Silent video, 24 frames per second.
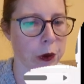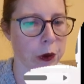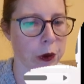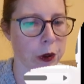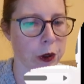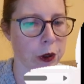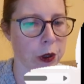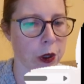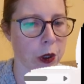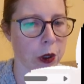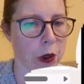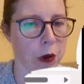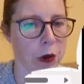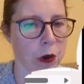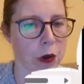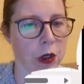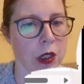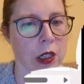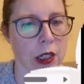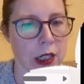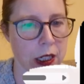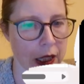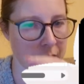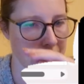show.
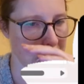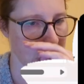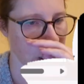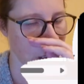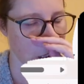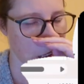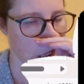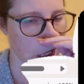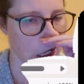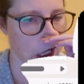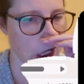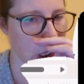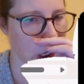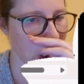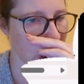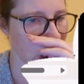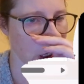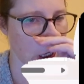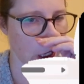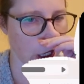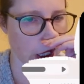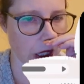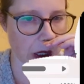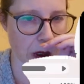
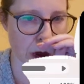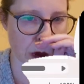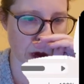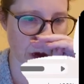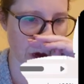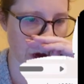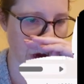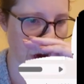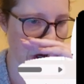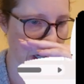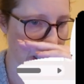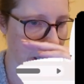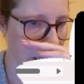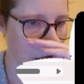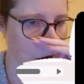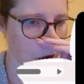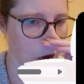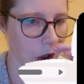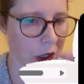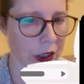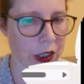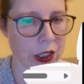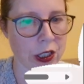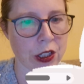So what I
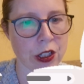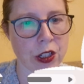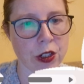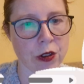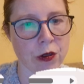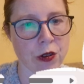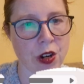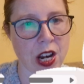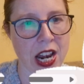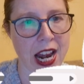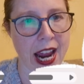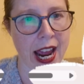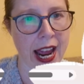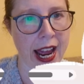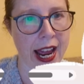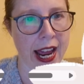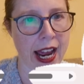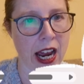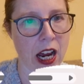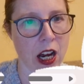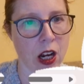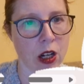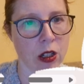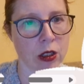want to do
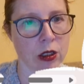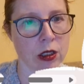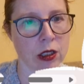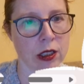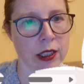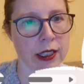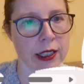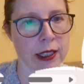now